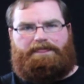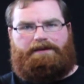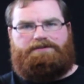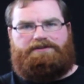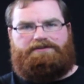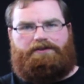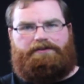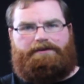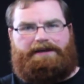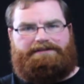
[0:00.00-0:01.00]
She saw
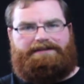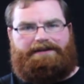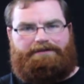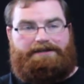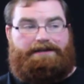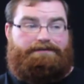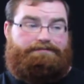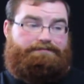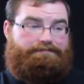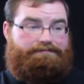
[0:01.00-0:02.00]
them as the enemy,
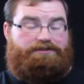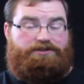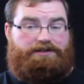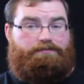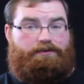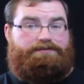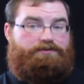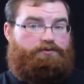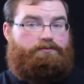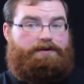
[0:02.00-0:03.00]
and she would
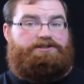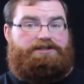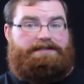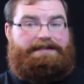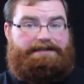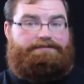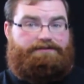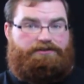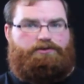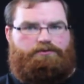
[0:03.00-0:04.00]
do what she needed
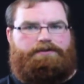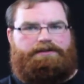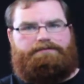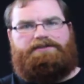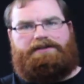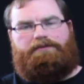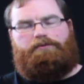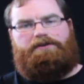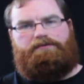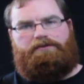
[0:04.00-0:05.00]
to do to get rid of